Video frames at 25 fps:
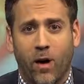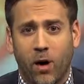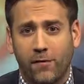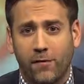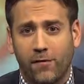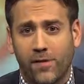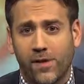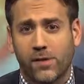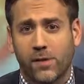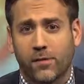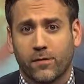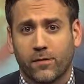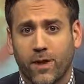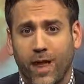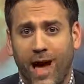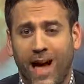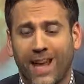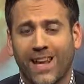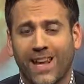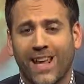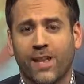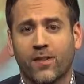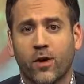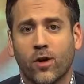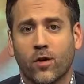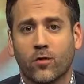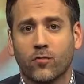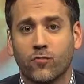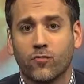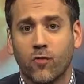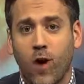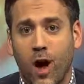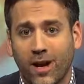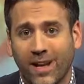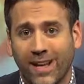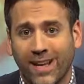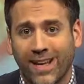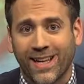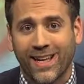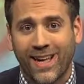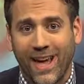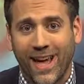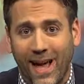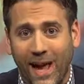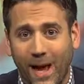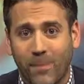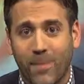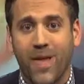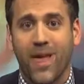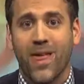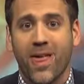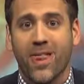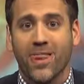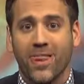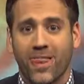offensive line in the running game.